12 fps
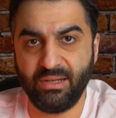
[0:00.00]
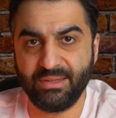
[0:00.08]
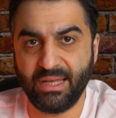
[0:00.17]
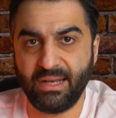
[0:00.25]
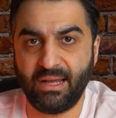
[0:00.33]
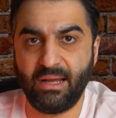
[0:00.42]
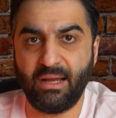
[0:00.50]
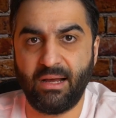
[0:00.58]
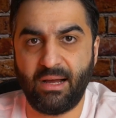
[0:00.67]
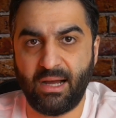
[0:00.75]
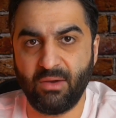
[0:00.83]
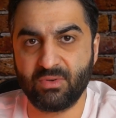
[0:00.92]
Then
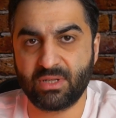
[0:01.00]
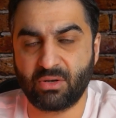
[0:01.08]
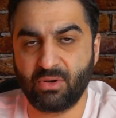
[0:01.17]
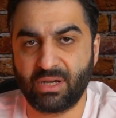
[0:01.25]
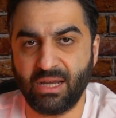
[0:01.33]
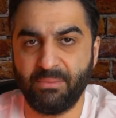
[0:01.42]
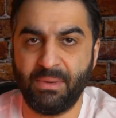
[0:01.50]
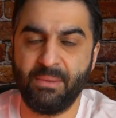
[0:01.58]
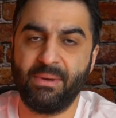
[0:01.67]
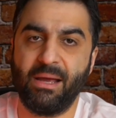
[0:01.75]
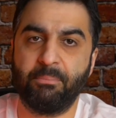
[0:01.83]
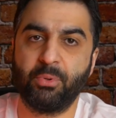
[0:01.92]
I was like, okay, maybe
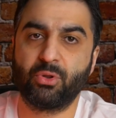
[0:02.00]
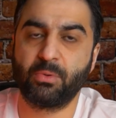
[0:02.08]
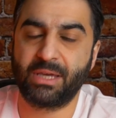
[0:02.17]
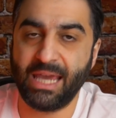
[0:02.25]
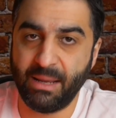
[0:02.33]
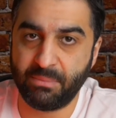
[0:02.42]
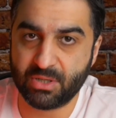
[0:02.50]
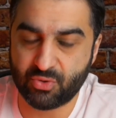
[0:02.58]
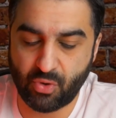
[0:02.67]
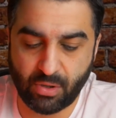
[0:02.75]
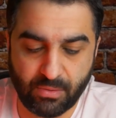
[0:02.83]
I put the cables wrong.